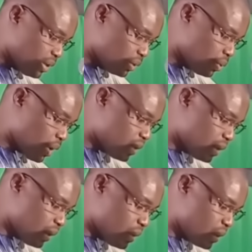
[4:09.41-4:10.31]
The
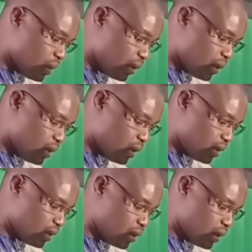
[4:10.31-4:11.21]
three public
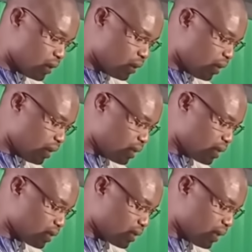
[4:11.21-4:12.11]
social
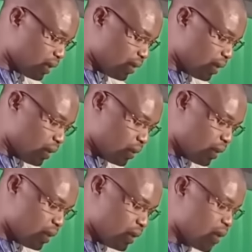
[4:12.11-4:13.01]
security
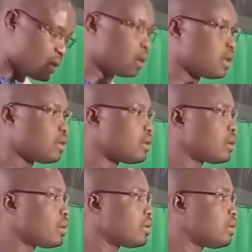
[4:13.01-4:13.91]
institutions
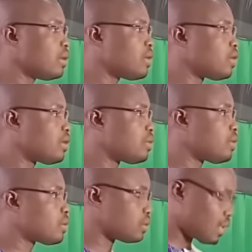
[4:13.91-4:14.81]
also achieved
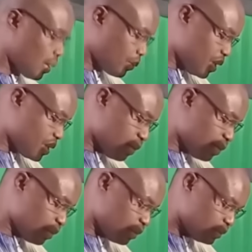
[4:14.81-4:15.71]
a notable
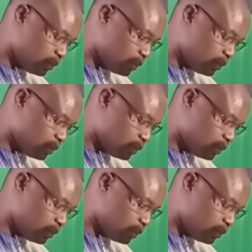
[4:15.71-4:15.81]
performance.